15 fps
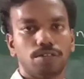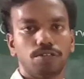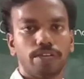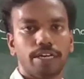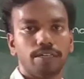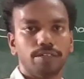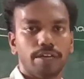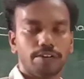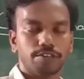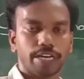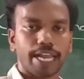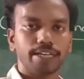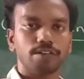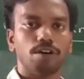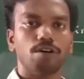you have to
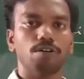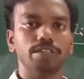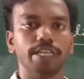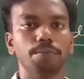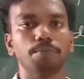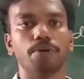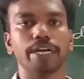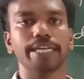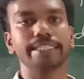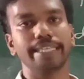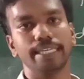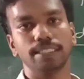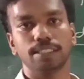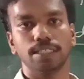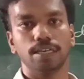write all the important
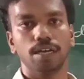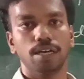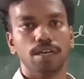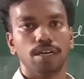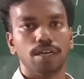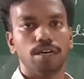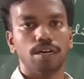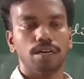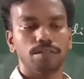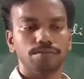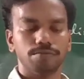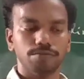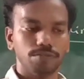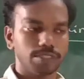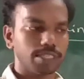things
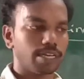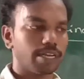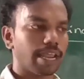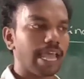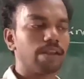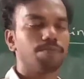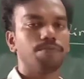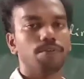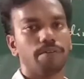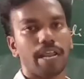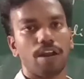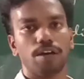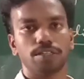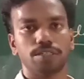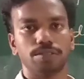which are helpful a
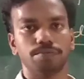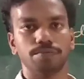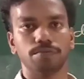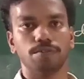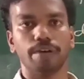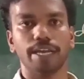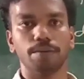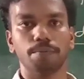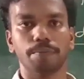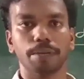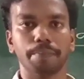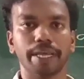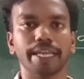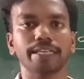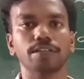lot while
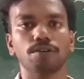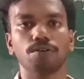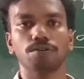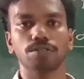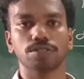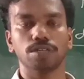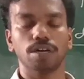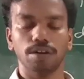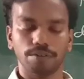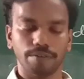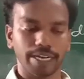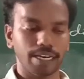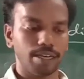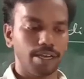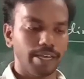preparing the notes,
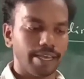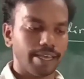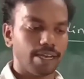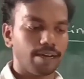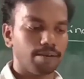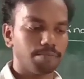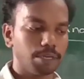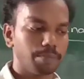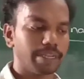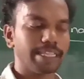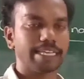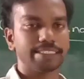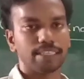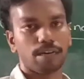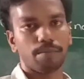while preparing
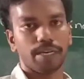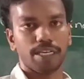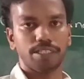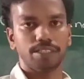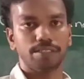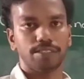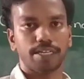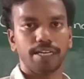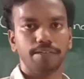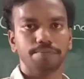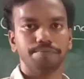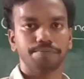examinations, right?